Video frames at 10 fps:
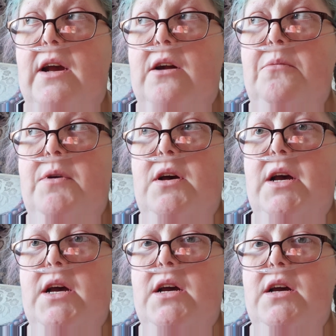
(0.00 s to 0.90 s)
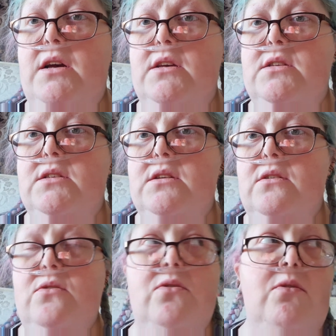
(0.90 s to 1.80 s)
Alba has
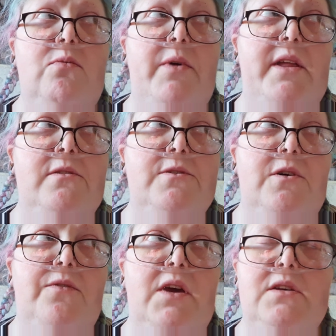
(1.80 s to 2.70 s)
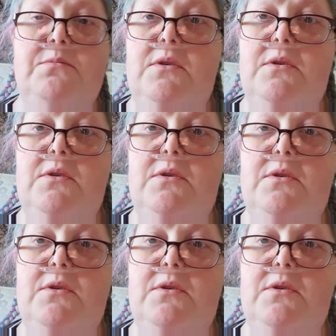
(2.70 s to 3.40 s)
caught wind of Gizmo's trap,